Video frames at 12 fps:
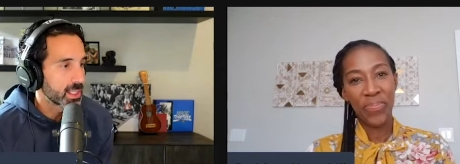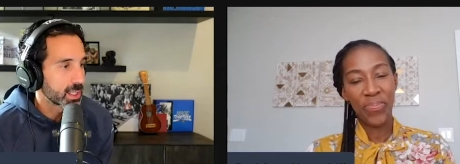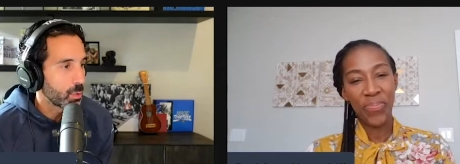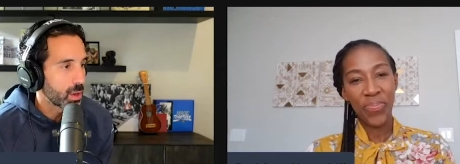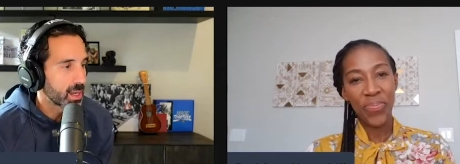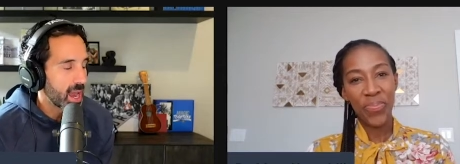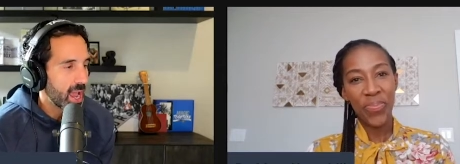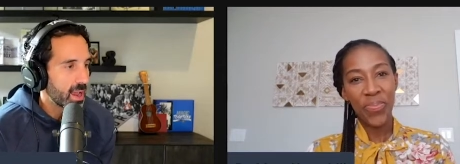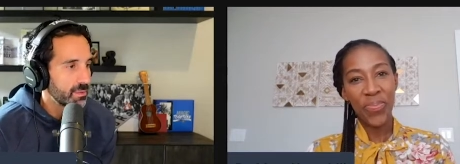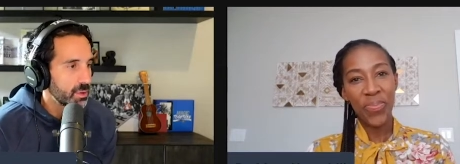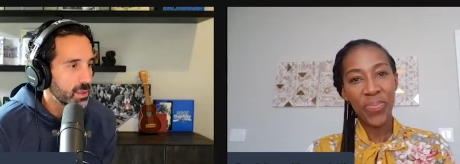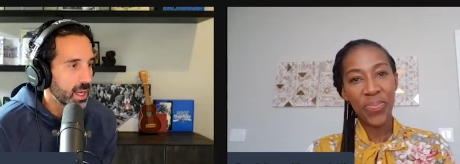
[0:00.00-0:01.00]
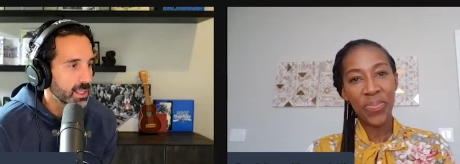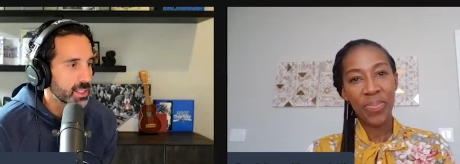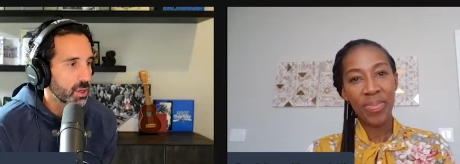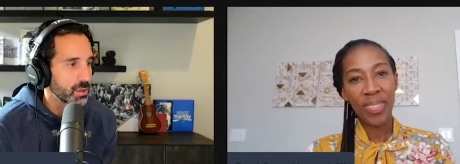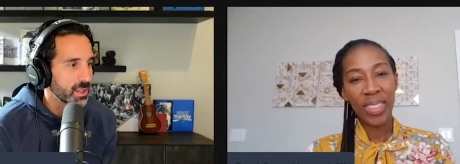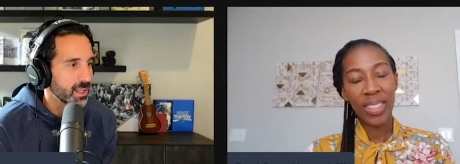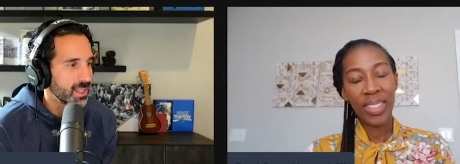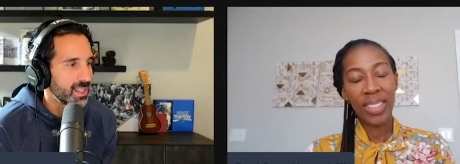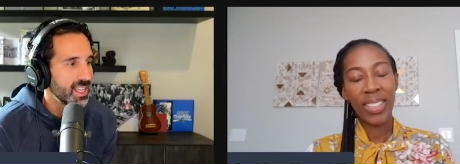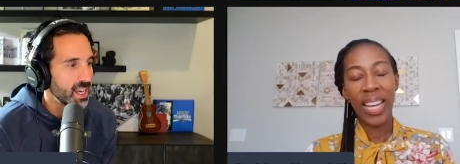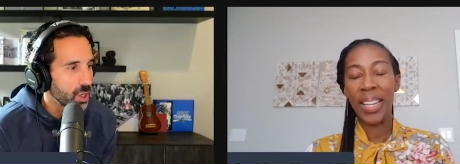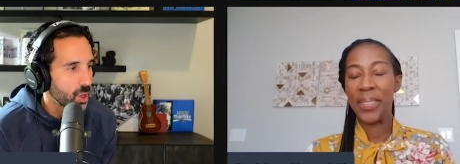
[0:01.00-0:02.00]
Speaker 1: I wanted to have you kind of start the
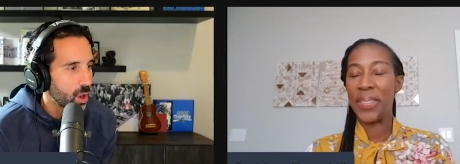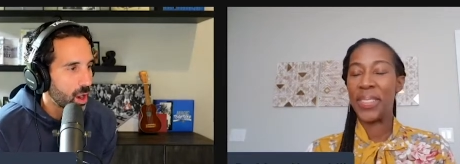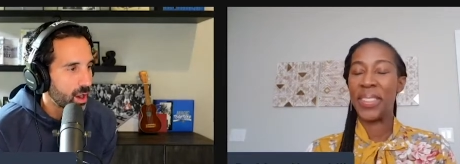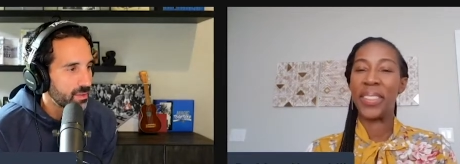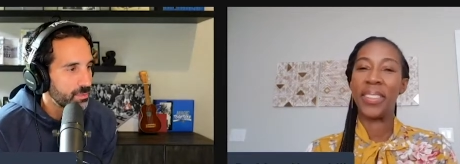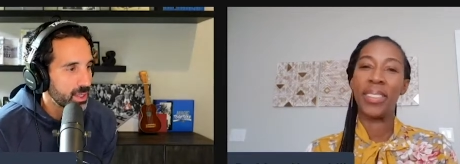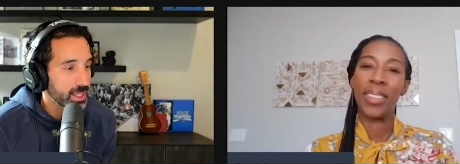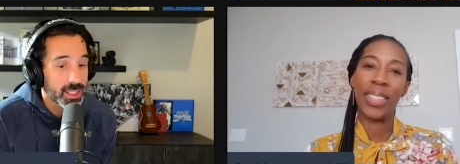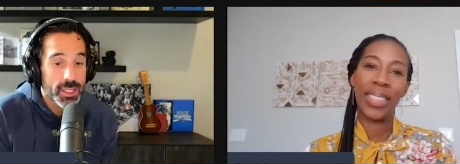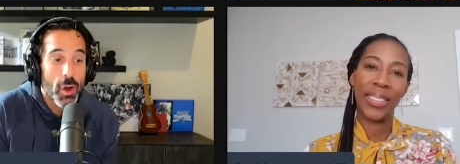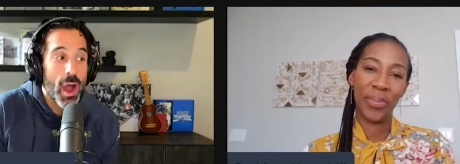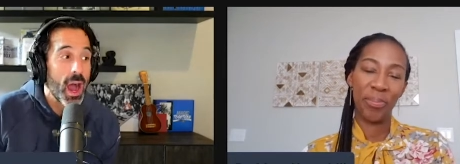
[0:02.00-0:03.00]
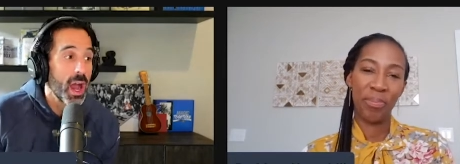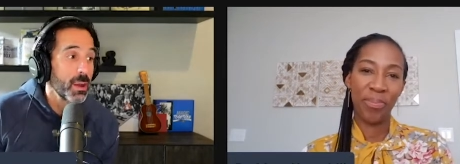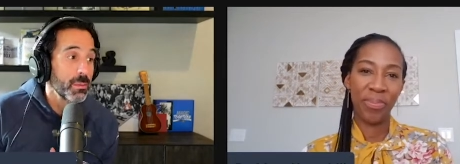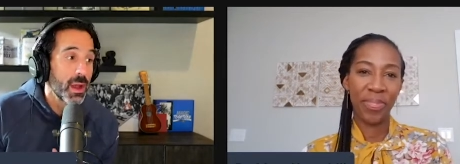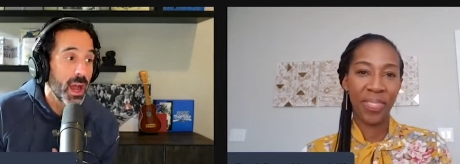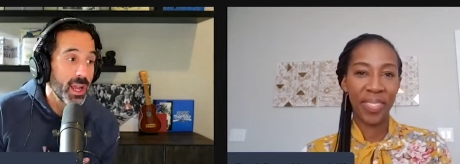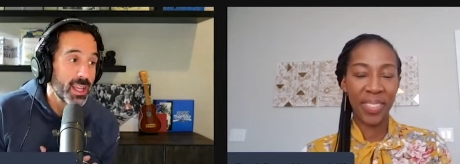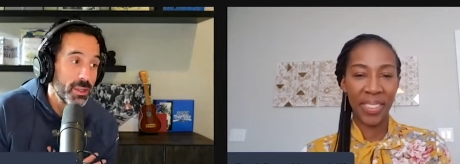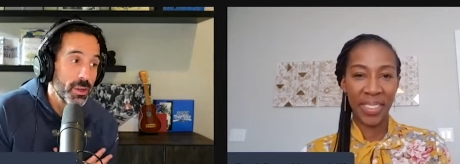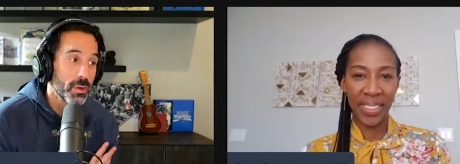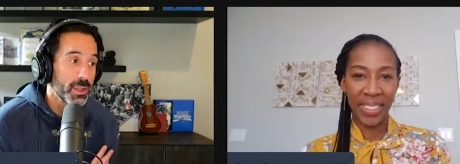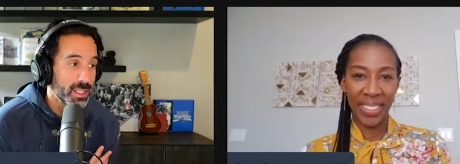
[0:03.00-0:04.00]
year off because you know I'm I you
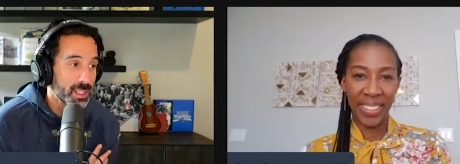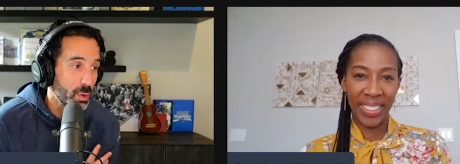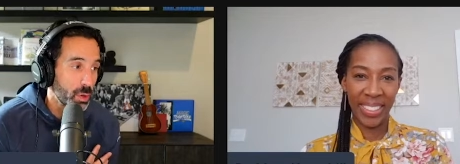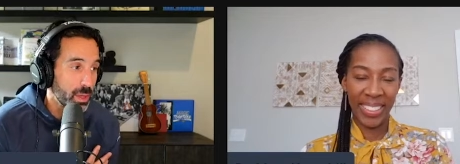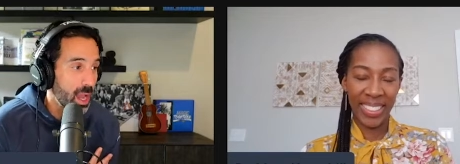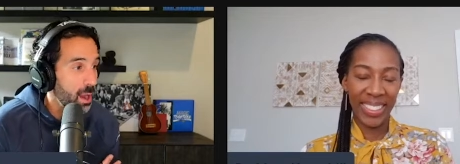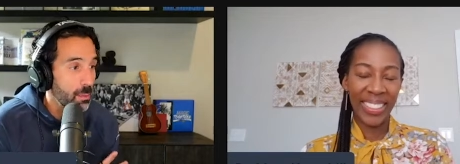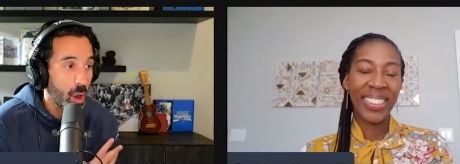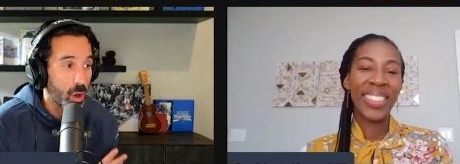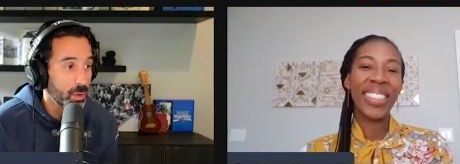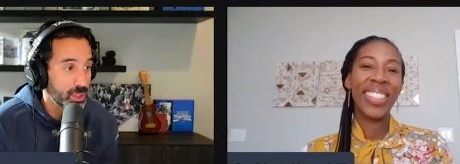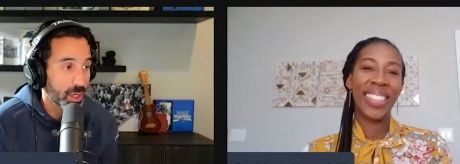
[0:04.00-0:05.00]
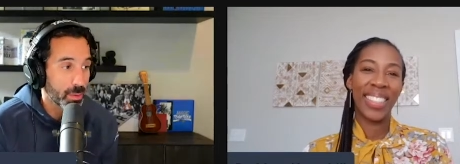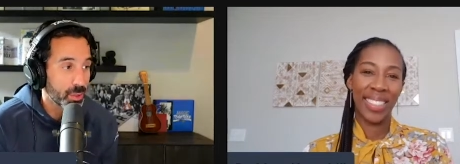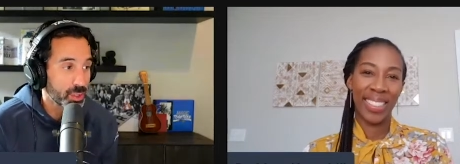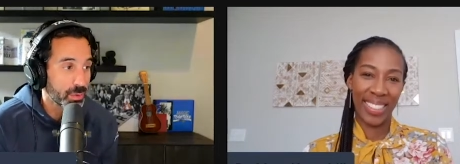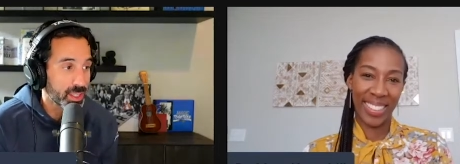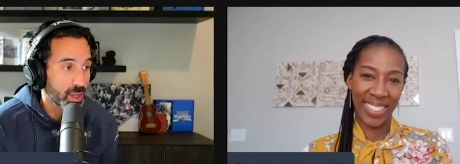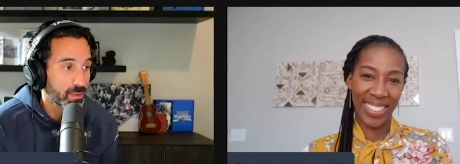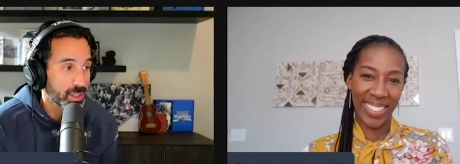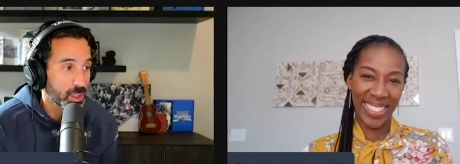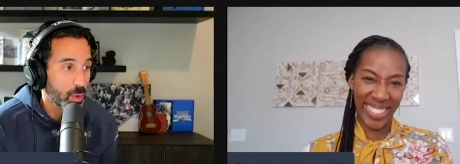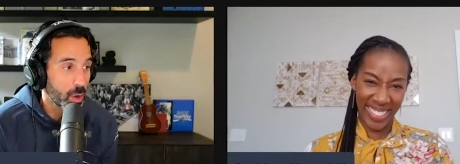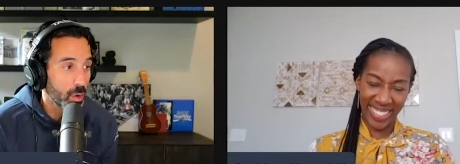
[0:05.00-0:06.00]
know this about me I'm always trying to push myself to
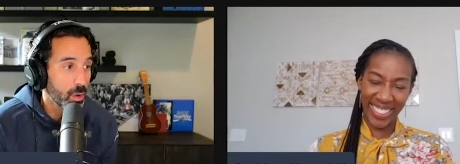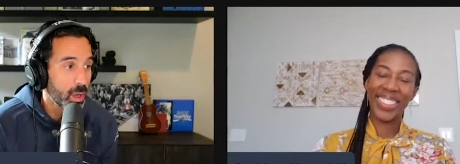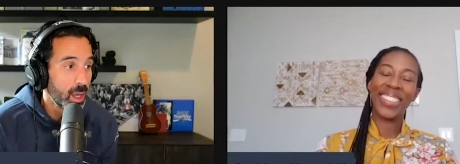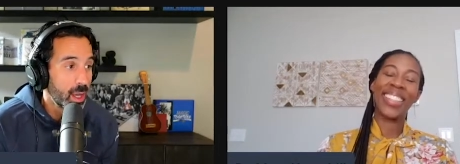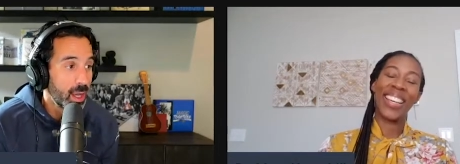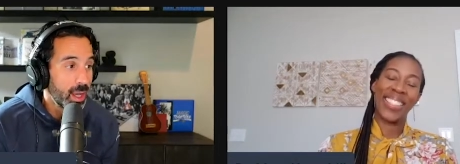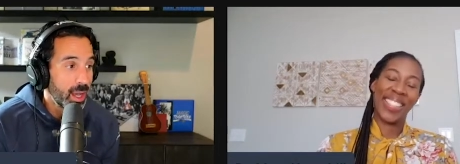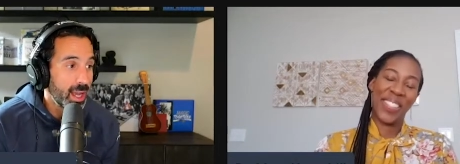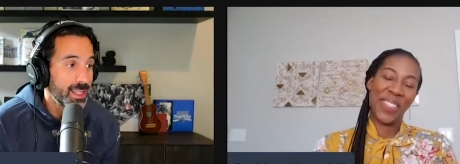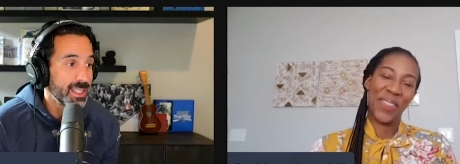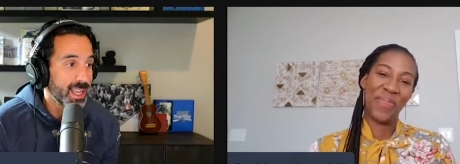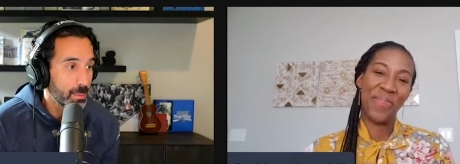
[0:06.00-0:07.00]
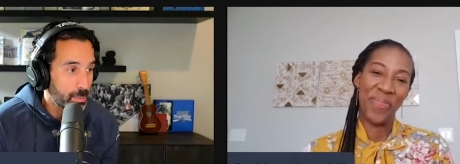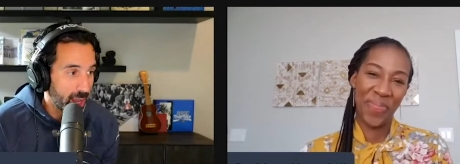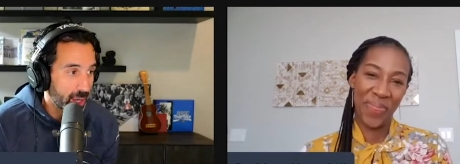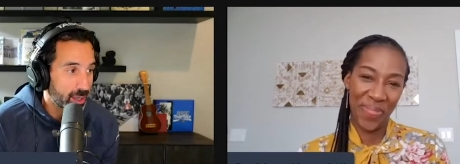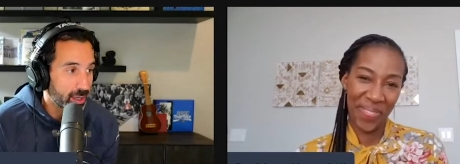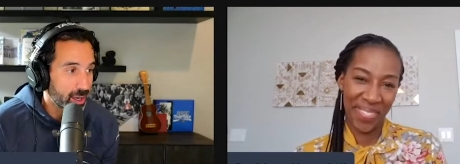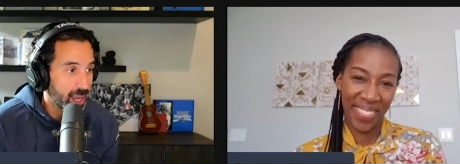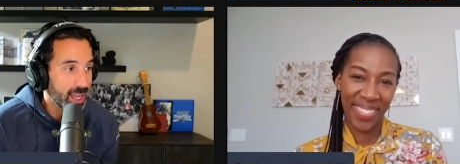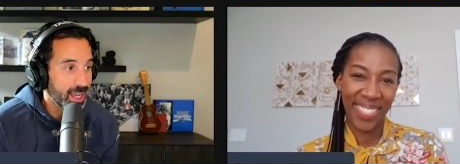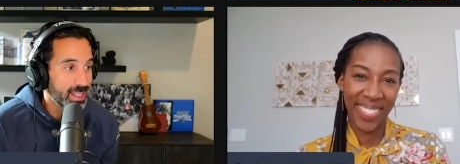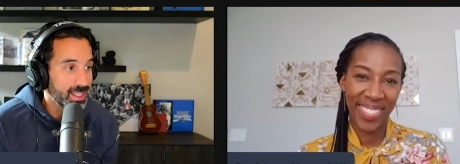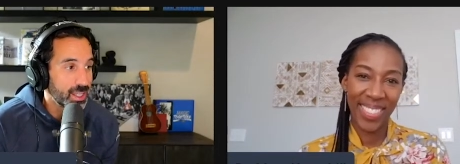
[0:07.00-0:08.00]
grow, Yes. and to get better.
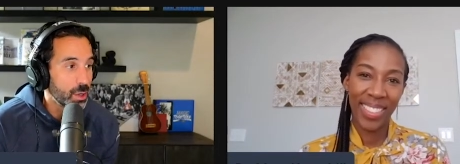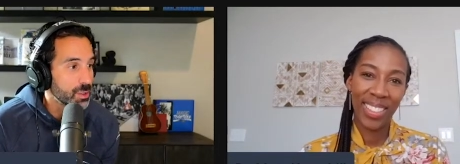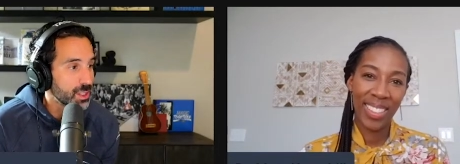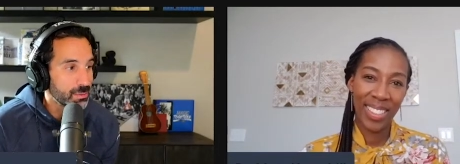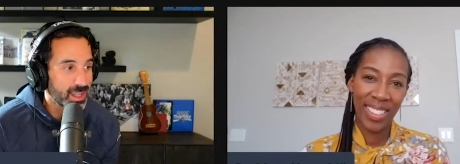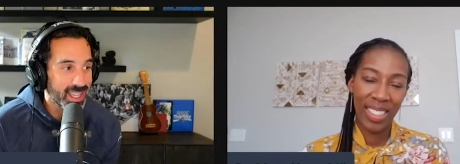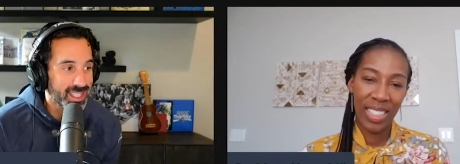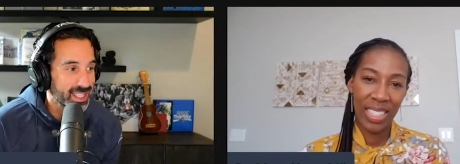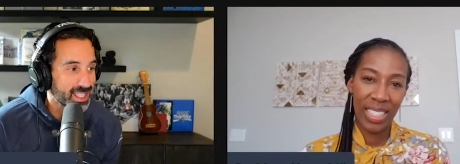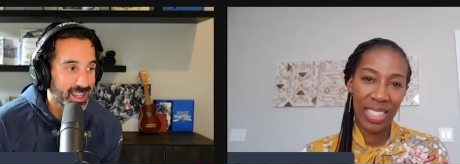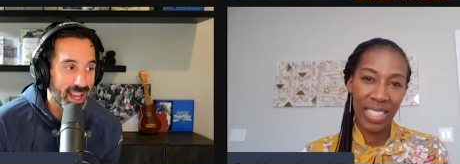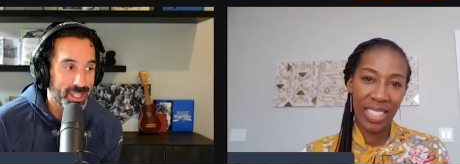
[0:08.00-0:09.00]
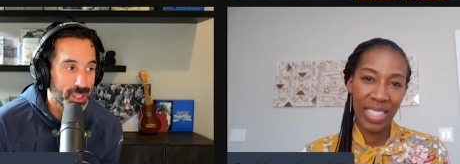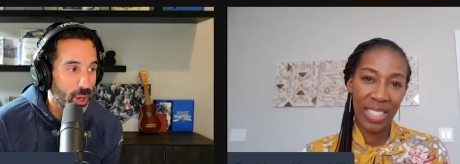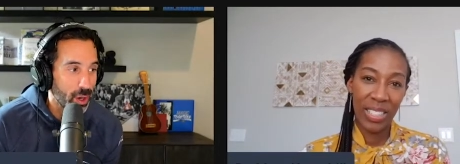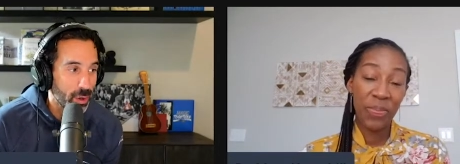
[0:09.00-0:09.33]
And, you know, some days I, I struggle